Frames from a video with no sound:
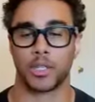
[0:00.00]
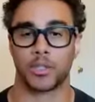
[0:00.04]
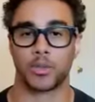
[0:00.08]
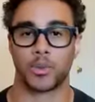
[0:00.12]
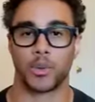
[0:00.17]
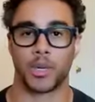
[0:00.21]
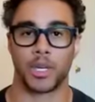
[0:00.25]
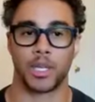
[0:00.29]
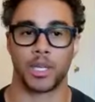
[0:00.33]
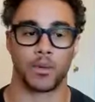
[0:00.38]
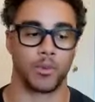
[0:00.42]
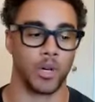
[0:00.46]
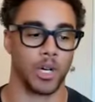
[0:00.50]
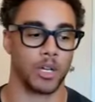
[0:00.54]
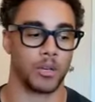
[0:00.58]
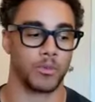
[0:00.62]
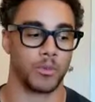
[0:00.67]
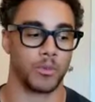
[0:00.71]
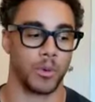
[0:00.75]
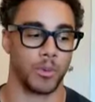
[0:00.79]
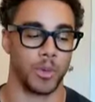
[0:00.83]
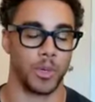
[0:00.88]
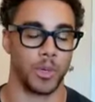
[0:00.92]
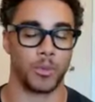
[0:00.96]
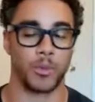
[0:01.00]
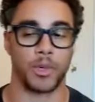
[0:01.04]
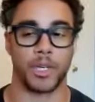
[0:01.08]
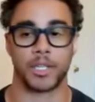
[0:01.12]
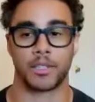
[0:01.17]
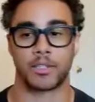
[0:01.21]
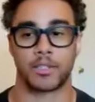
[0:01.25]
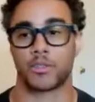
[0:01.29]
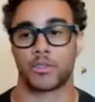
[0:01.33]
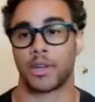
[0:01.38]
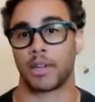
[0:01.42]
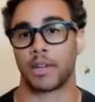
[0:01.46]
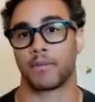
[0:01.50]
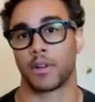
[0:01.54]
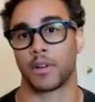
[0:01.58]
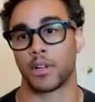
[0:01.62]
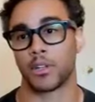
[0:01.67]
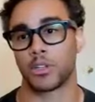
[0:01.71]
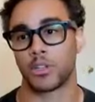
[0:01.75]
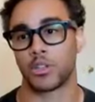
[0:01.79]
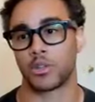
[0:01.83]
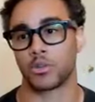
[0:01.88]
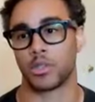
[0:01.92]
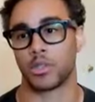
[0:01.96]
2021, when we went straight
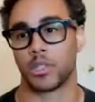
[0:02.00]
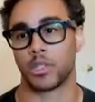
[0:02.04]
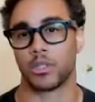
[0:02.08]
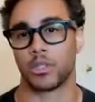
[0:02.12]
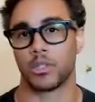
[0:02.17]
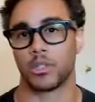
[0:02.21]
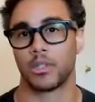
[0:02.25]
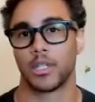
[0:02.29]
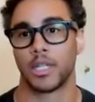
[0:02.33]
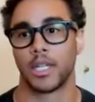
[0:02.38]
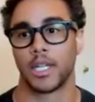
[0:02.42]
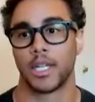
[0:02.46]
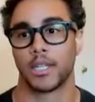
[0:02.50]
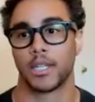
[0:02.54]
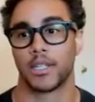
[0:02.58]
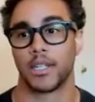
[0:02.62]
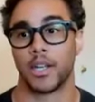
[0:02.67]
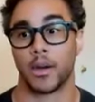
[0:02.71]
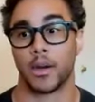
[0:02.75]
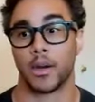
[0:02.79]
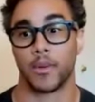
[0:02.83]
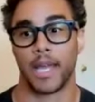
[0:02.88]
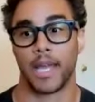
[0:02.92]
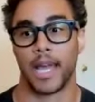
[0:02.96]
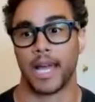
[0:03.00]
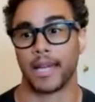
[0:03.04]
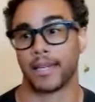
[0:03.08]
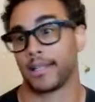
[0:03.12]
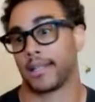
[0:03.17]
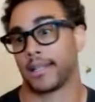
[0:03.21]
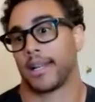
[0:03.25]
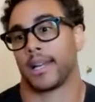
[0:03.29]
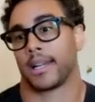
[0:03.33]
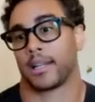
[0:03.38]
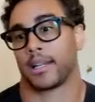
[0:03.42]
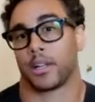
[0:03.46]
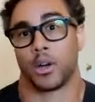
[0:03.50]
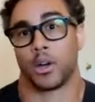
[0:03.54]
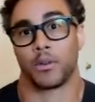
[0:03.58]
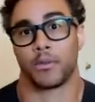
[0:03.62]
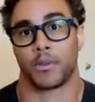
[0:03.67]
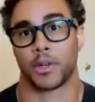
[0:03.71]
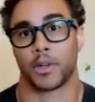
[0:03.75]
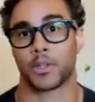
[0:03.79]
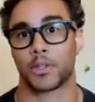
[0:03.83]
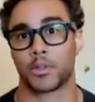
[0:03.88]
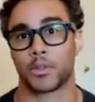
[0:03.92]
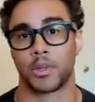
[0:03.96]
virtual, we had to kind of
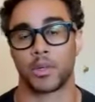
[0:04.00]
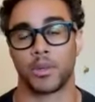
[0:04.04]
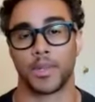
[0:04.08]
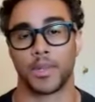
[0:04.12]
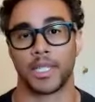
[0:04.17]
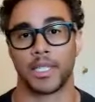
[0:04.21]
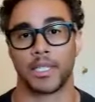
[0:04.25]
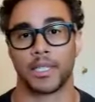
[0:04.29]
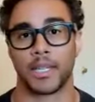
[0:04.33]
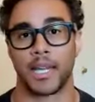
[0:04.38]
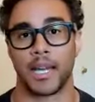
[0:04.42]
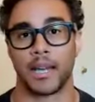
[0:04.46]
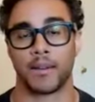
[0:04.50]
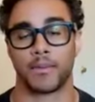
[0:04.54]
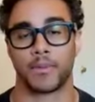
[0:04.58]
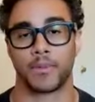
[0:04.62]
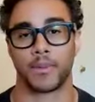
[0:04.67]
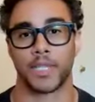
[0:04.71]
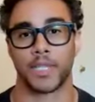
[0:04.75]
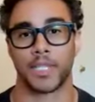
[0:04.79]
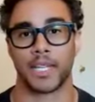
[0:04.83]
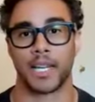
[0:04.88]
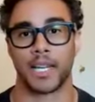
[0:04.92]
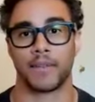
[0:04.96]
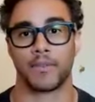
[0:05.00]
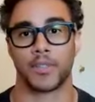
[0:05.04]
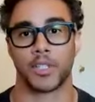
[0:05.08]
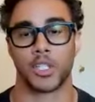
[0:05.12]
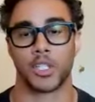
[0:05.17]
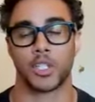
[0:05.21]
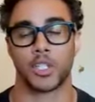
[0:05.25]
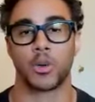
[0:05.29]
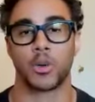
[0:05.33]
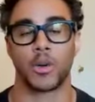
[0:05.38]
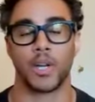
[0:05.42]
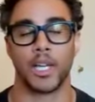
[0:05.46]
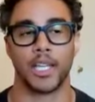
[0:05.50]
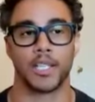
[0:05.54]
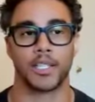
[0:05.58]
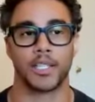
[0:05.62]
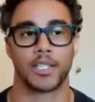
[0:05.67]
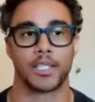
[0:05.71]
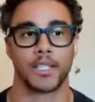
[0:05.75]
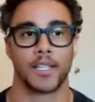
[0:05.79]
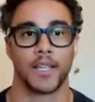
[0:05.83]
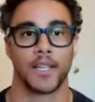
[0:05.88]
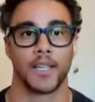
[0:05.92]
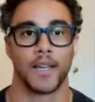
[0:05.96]
go virtual. We didn't have a
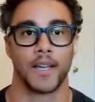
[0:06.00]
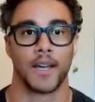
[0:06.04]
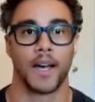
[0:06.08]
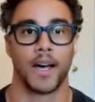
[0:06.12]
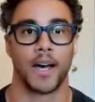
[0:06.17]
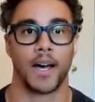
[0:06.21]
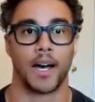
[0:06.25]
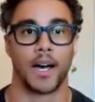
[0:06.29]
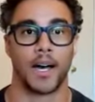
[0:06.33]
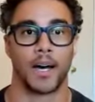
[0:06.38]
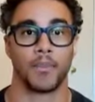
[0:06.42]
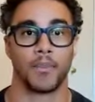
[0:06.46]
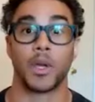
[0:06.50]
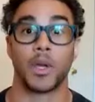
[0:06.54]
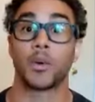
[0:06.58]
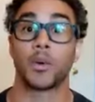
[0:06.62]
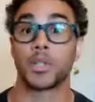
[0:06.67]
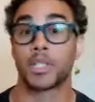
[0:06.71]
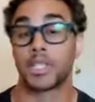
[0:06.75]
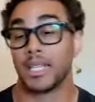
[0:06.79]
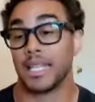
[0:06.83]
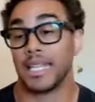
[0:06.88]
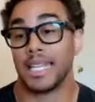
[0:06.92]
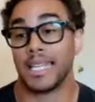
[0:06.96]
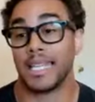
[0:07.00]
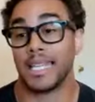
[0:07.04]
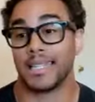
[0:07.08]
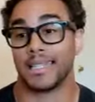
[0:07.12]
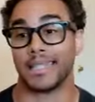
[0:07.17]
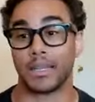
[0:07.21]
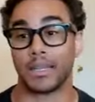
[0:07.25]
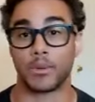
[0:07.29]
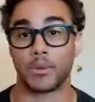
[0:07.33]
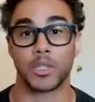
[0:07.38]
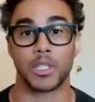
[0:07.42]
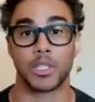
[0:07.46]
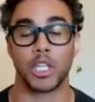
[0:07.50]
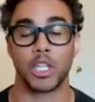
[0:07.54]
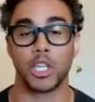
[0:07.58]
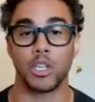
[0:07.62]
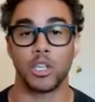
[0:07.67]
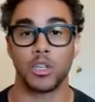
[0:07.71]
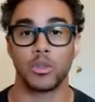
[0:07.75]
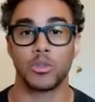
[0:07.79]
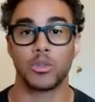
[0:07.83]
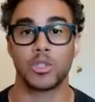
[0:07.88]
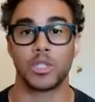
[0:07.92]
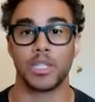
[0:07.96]
choice. There was a need. There was a
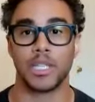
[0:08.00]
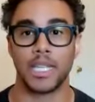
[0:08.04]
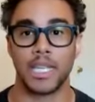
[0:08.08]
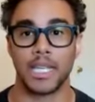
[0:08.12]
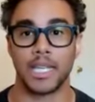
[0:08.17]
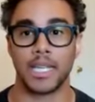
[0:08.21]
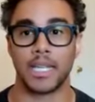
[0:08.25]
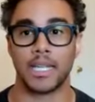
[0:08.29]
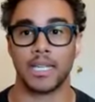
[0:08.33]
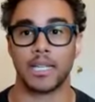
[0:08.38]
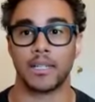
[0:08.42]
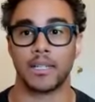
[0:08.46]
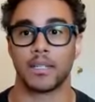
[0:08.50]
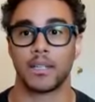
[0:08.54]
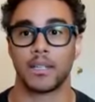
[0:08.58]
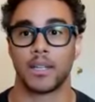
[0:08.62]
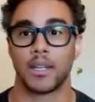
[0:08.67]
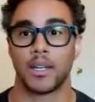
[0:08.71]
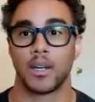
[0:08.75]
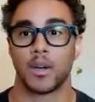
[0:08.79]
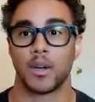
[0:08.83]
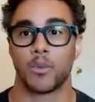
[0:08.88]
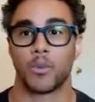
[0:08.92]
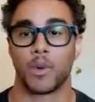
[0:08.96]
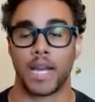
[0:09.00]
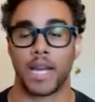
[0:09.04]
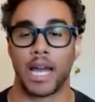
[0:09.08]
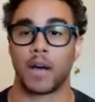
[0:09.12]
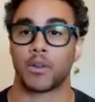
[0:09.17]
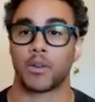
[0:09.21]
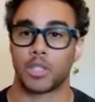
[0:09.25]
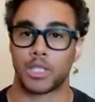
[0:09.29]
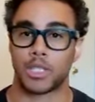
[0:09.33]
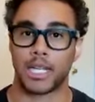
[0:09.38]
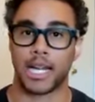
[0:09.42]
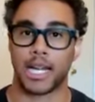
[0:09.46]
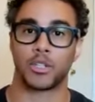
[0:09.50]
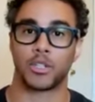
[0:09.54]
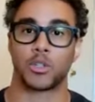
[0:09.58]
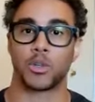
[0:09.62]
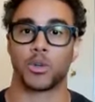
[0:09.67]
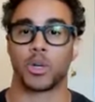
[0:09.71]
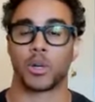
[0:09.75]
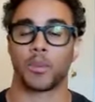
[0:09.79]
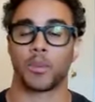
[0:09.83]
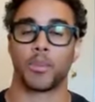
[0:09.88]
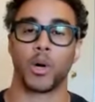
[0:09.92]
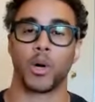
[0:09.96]
huge need when I was kind
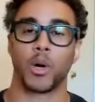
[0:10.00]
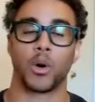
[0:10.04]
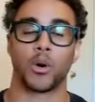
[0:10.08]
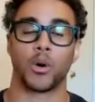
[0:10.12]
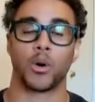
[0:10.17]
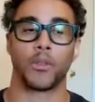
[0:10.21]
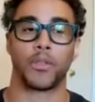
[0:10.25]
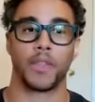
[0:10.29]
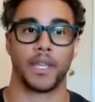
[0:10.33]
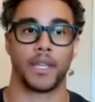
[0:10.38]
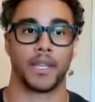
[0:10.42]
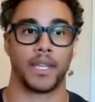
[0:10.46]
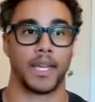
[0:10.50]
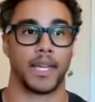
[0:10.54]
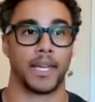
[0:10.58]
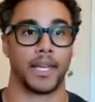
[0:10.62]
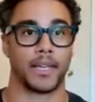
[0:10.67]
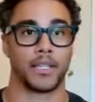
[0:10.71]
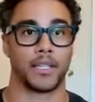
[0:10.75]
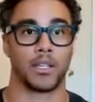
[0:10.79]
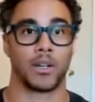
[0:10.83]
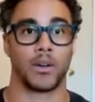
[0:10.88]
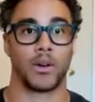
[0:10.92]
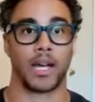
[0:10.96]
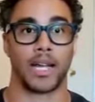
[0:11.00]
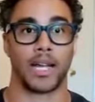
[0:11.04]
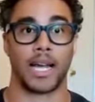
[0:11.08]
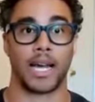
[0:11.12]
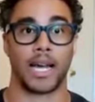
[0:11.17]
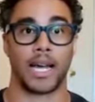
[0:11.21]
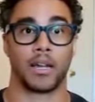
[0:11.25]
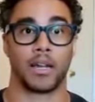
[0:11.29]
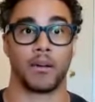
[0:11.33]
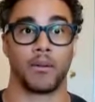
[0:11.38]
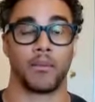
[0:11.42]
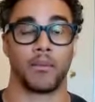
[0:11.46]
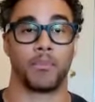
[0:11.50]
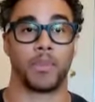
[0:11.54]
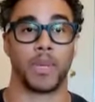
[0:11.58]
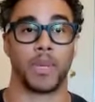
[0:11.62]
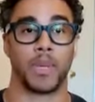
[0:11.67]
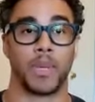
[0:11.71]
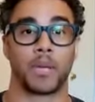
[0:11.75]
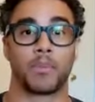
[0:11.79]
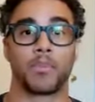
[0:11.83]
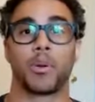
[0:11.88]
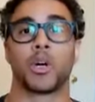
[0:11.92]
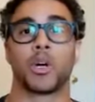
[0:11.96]
of doing both. And then, I got a
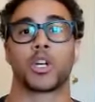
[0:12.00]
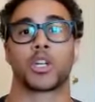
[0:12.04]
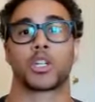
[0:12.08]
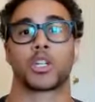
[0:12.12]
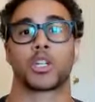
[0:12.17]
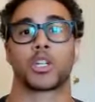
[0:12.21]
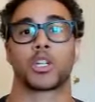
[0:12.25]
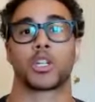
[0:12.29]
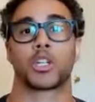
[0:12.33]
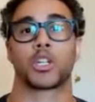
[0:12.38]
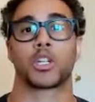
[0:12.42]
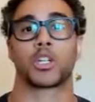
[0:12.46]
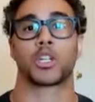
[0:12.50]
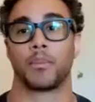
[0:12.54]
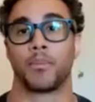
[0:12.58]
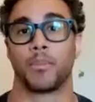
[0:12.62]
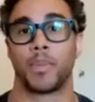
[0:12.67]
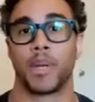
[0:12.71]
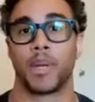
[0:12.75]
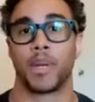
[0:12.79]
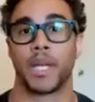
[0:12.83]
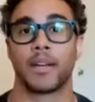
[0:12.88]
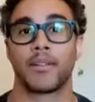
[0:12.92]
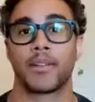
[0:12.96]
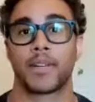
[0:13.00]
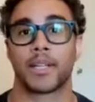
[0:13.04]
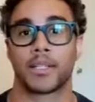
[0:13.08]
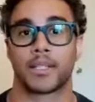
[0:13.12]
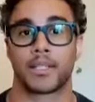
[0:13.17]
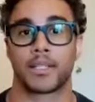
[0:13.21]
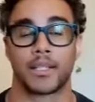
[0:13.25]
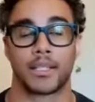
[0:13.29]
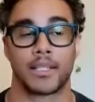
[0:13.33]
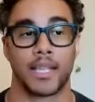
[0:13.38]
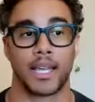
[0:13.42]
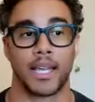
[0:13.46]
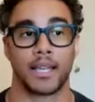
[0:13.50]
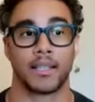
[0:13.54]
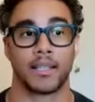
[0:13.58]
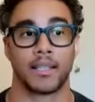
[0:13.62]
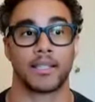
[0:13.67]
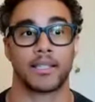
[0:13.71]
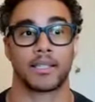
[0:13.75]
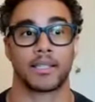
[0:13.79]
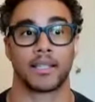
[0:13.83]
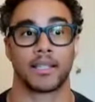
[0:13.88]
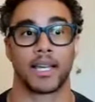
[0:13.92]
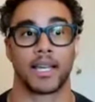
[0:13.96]
big push from parents to
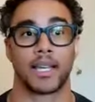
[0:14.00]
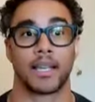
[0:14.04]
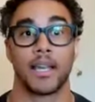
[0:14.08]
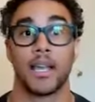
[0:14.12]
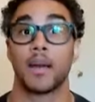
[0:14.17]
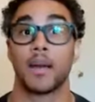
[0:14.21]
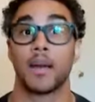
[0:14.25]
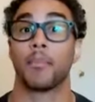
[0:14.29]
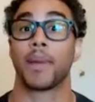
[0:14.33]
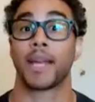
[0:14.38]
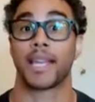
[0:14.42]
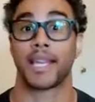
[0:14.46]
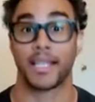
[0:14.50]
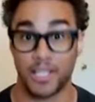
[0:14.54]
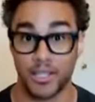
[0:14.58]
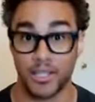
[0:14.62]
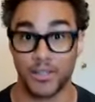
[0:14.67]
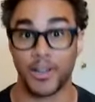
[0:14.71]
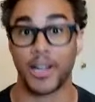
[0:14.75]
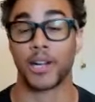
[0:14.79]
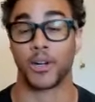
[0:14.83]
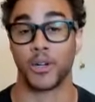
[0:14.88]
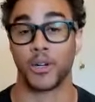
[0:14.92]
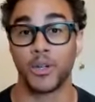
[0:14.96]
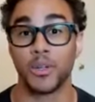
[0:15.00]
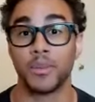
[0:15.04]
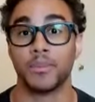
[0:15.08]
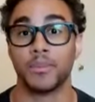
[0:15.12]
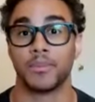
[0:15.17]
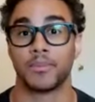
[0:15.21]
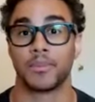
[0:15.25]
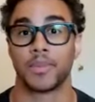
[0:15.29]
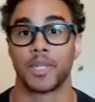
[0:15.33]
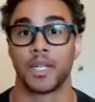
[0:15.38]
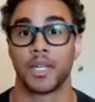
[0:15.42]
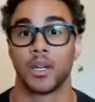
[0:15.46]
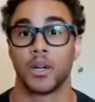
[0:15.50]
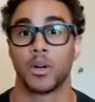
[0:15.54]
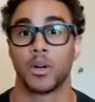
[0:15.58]
say, listen, my kids are at home.